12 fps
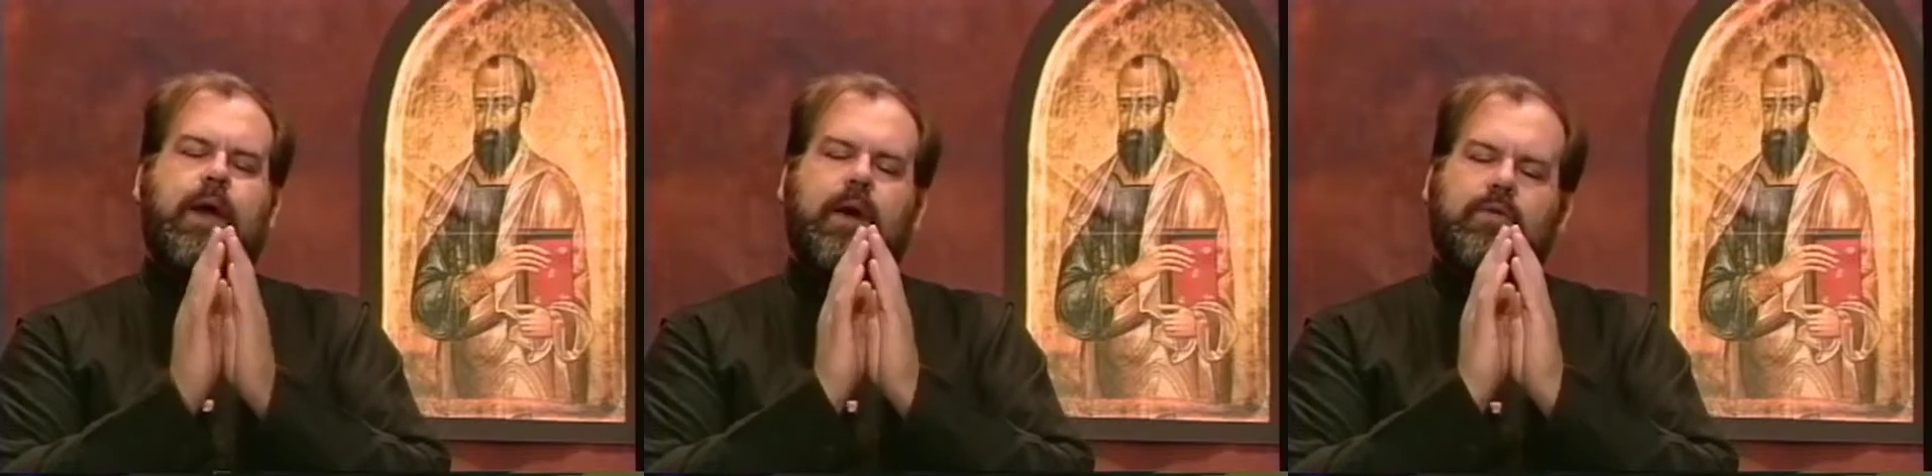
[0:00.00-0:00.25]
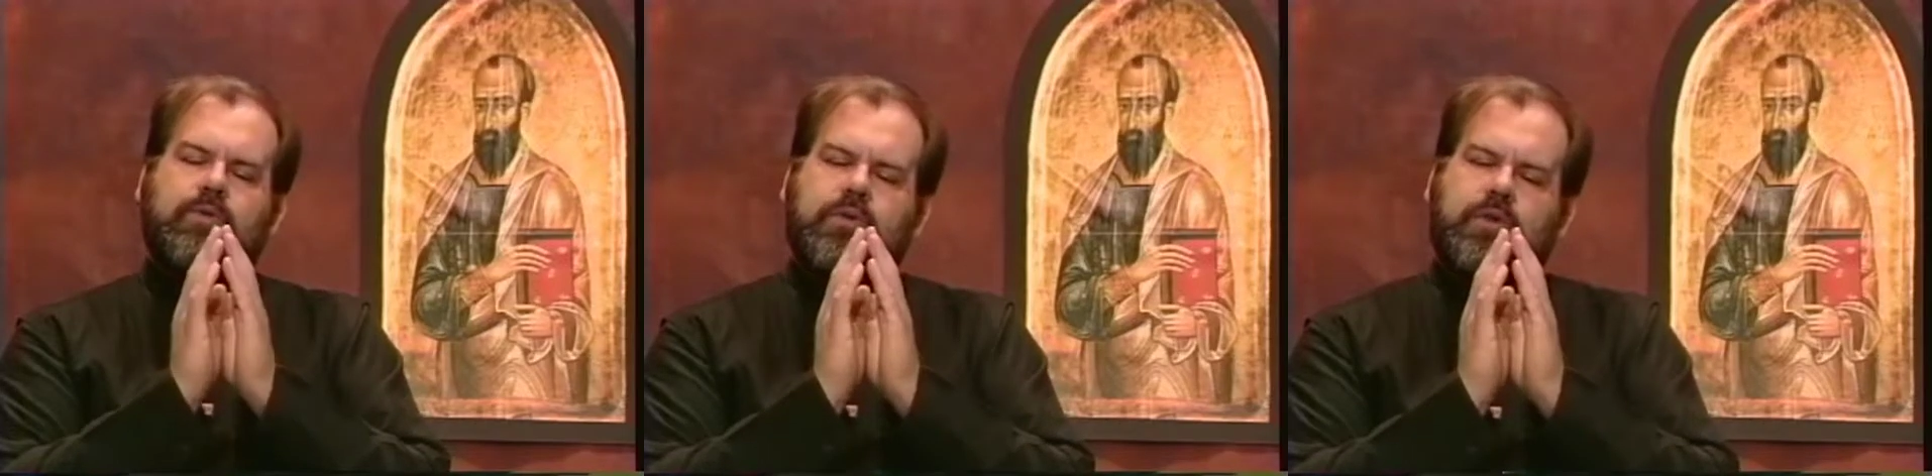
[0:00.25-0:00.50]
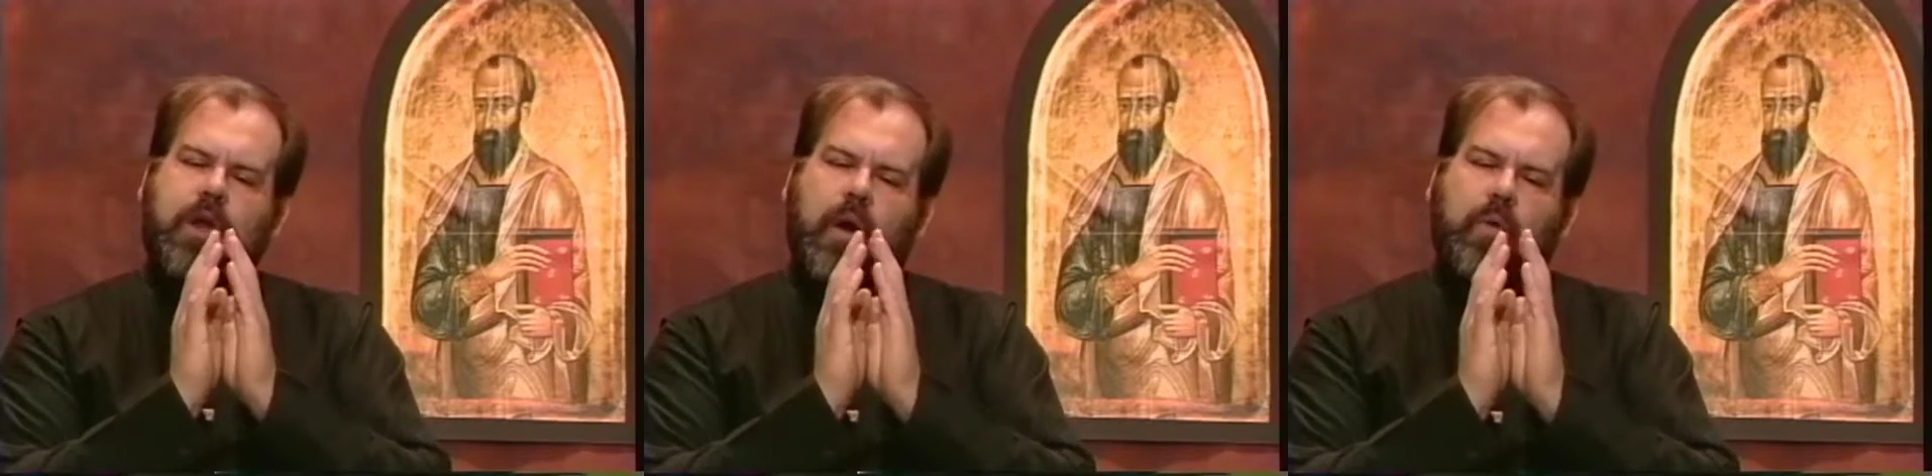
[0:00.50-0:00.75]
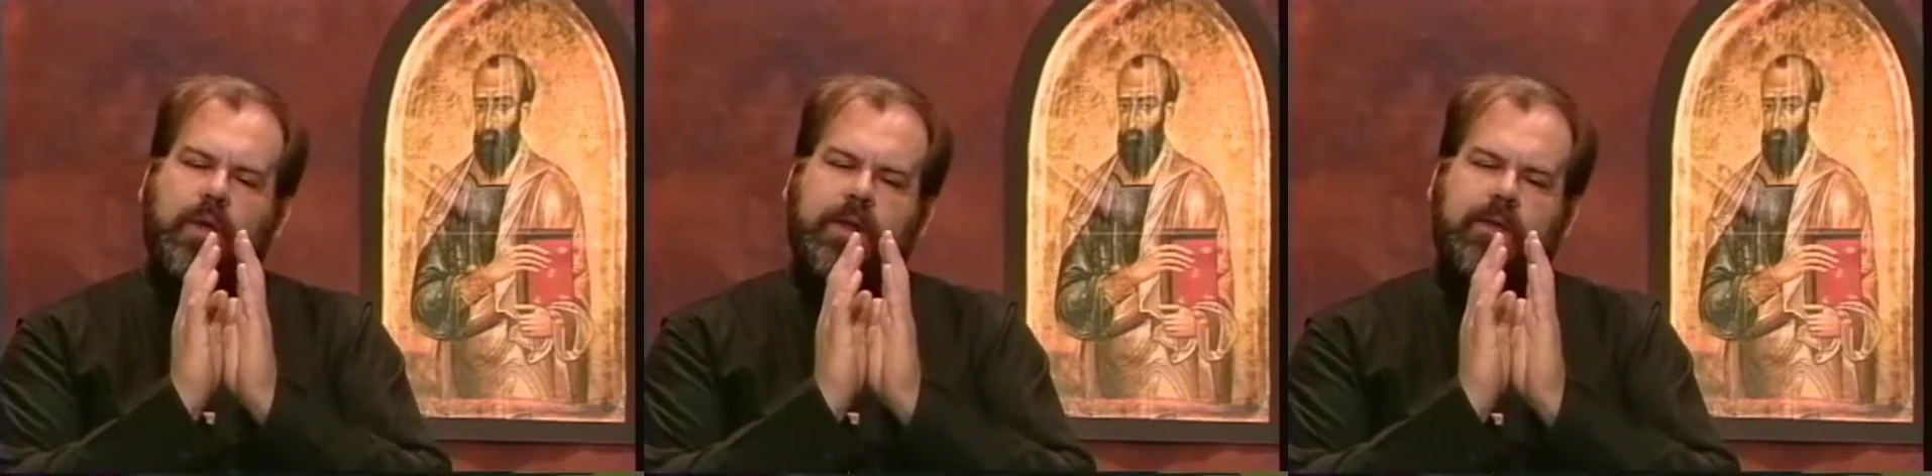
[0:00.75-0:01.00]
without
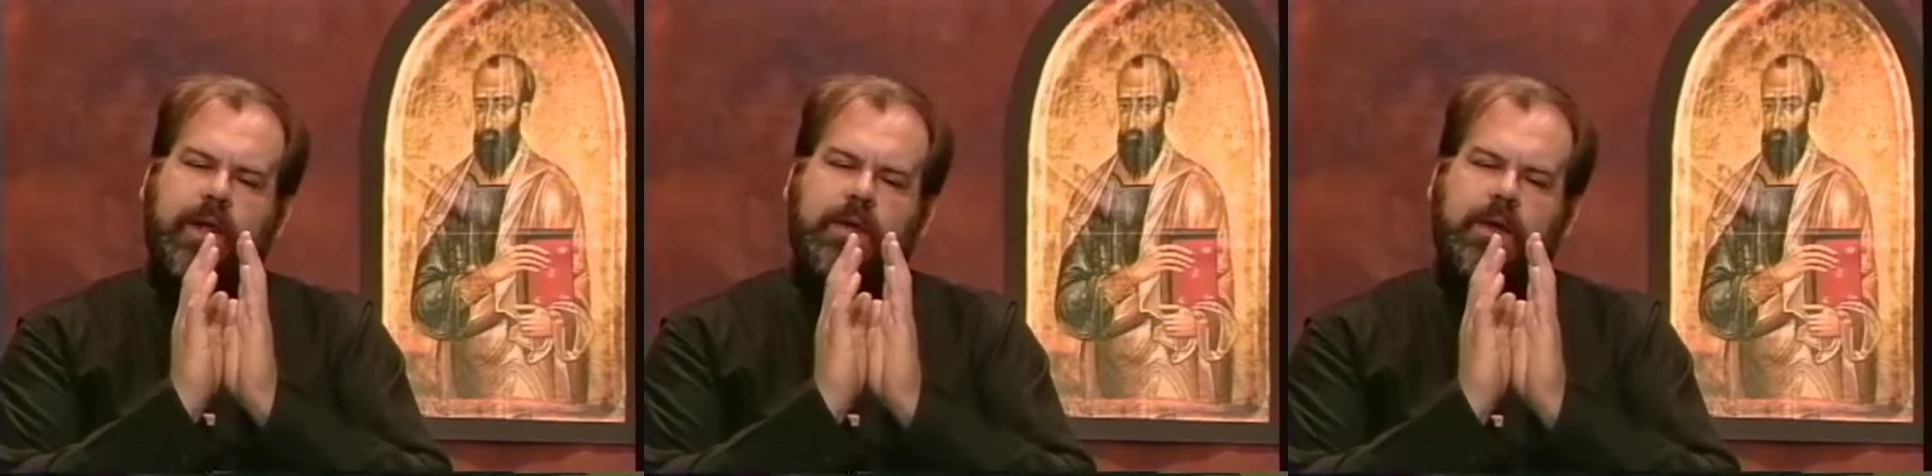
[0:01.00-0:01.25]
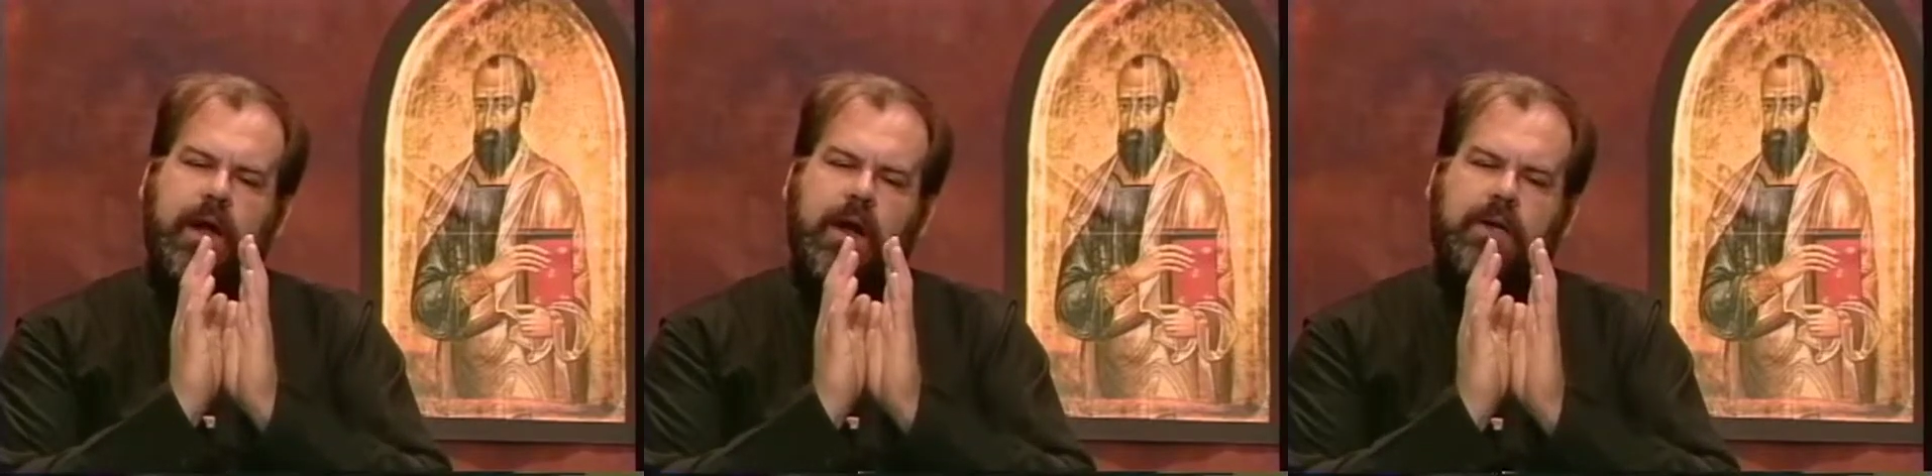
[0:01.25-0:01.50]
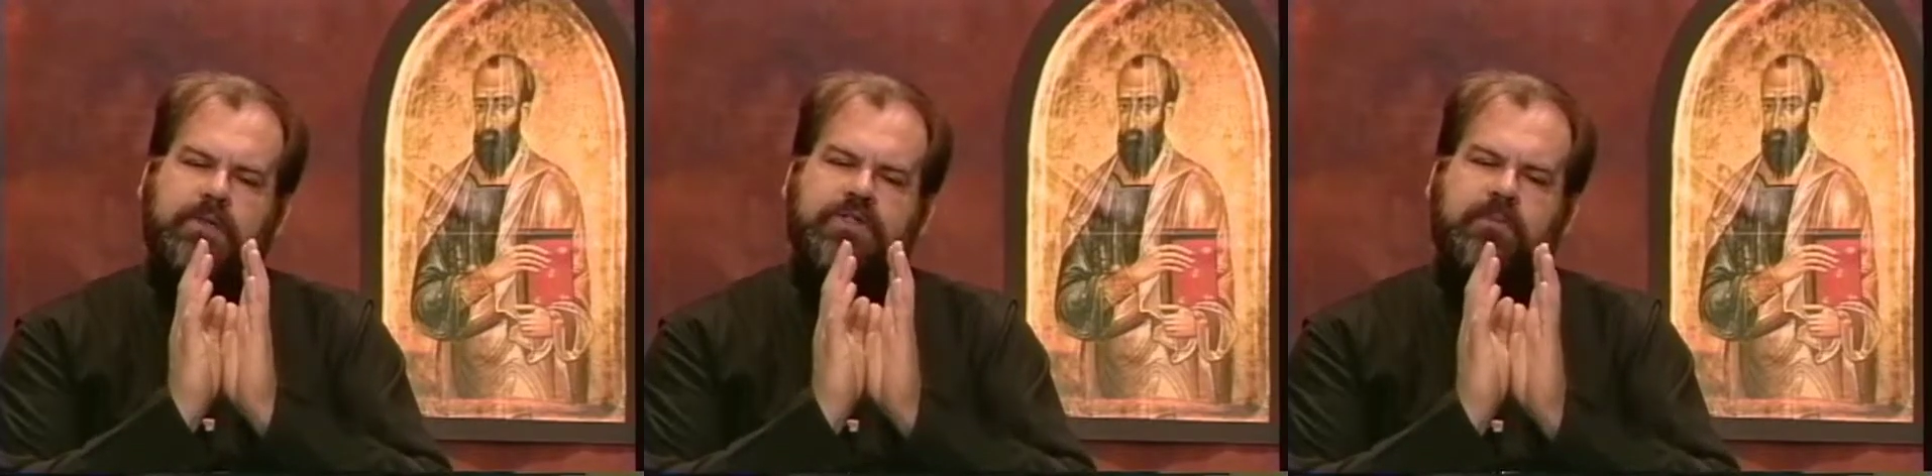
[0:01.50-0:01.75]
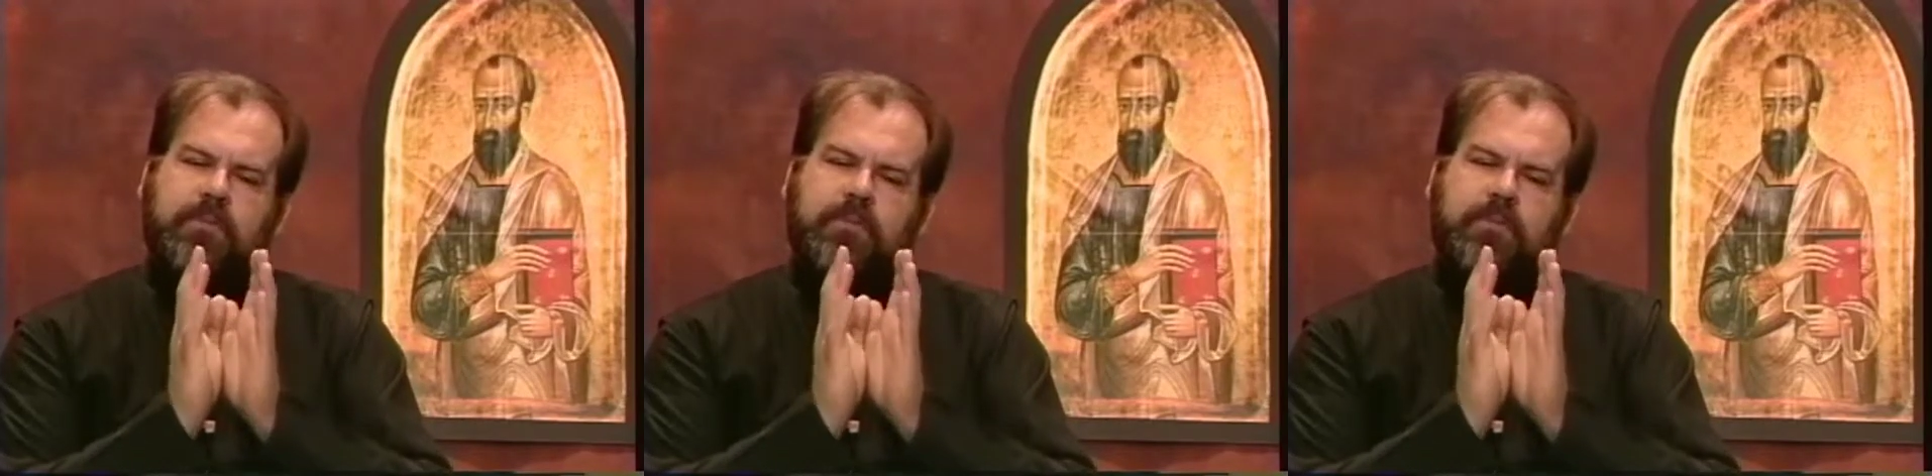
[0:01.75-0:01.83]
knowing that God's